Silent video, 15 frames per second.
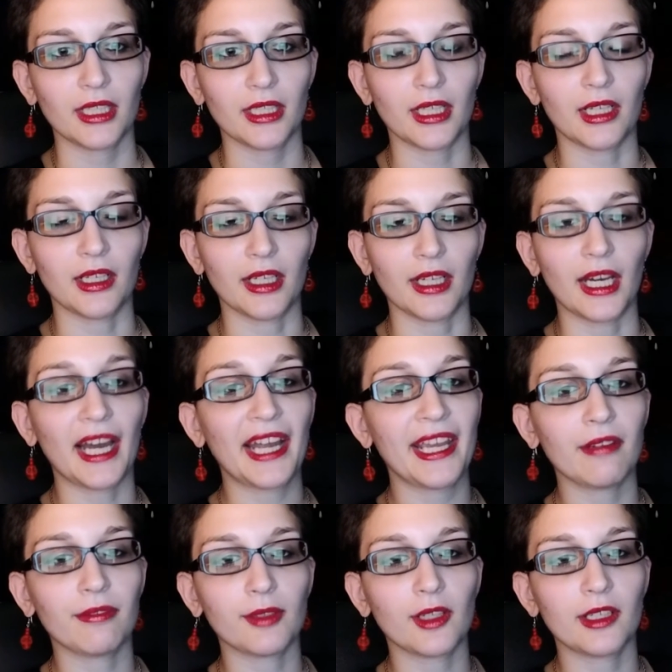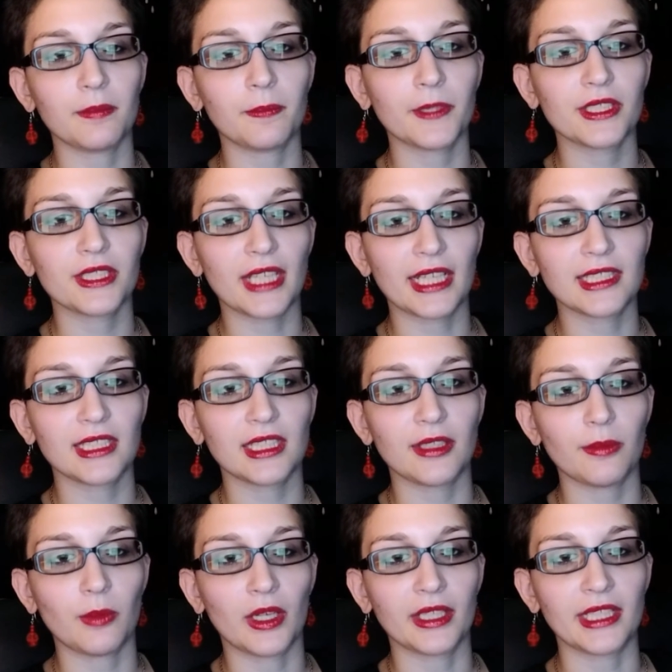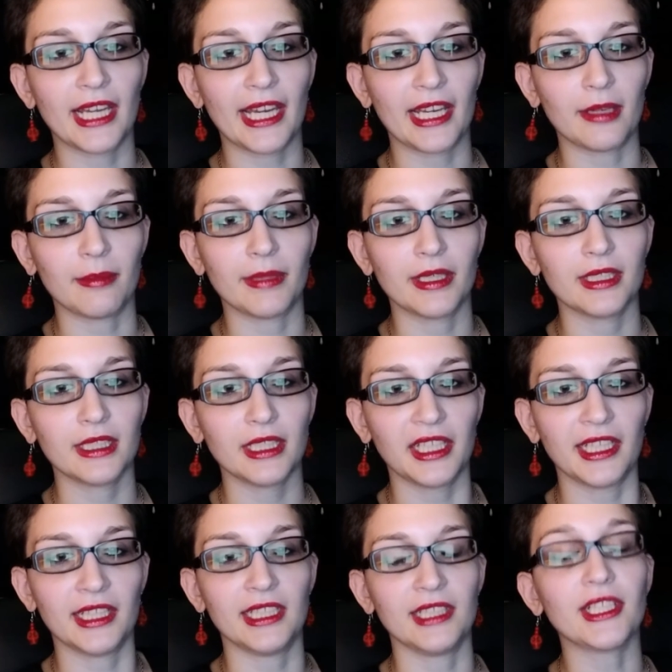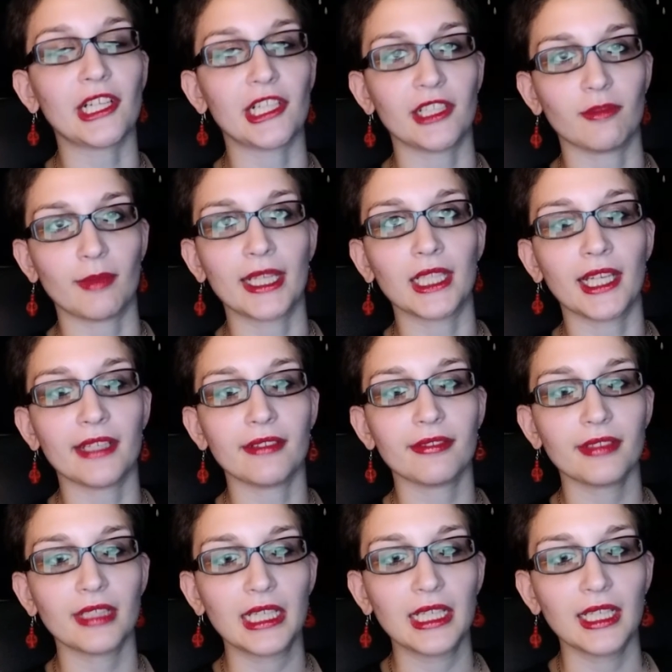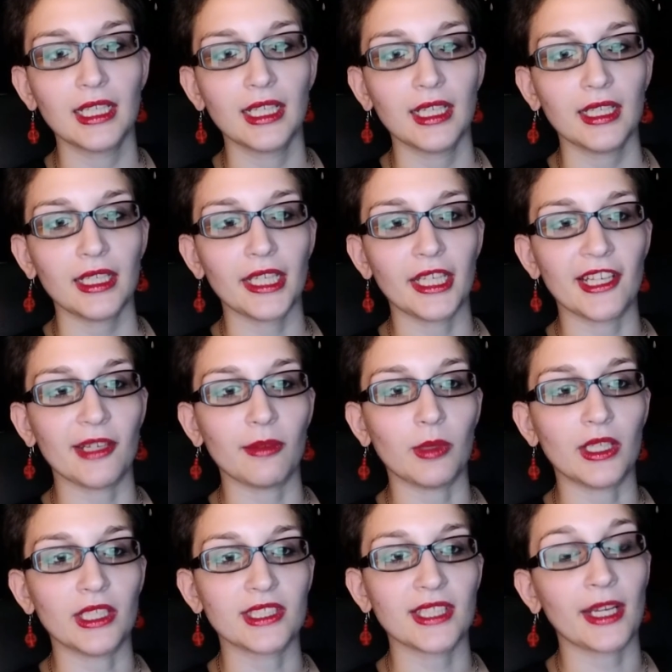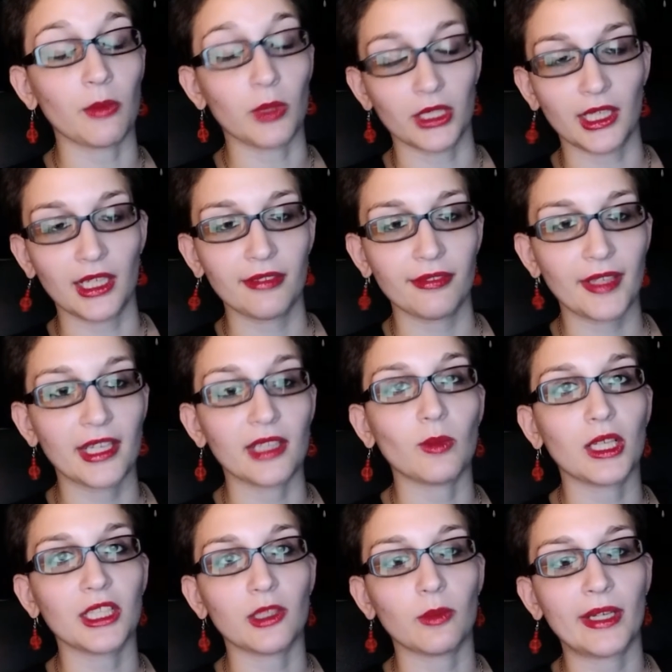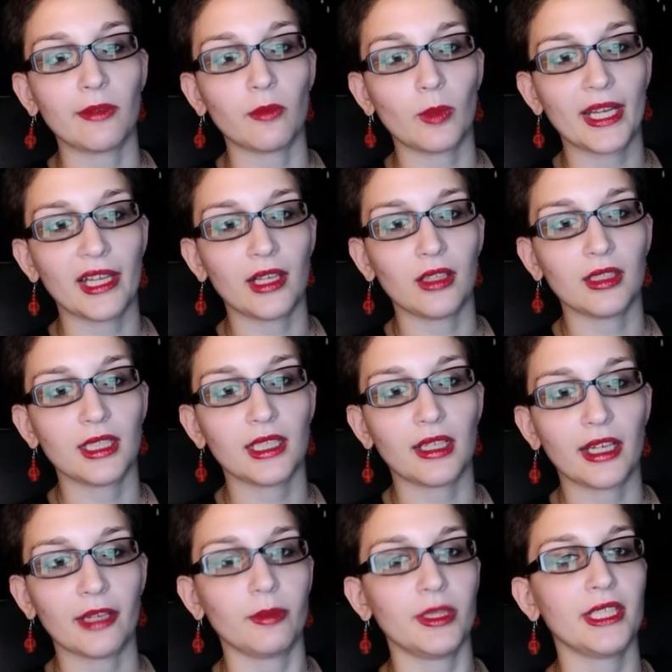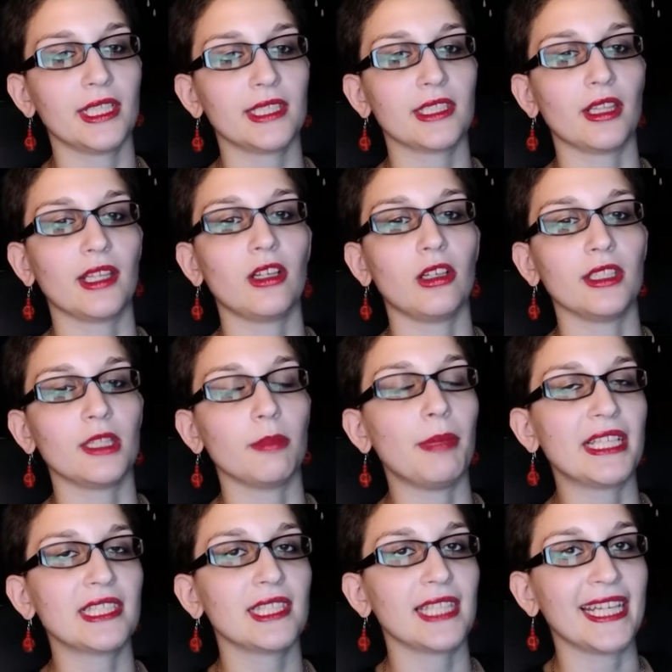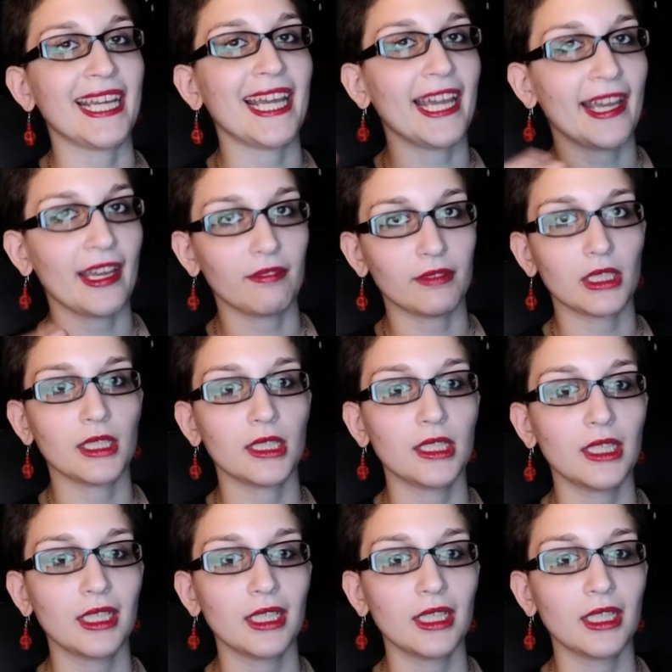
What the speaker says: I have run precisely one game in the entirety of my life. It was a one-off, and while it went well, I wouldn't necessarily call it the best thing ever.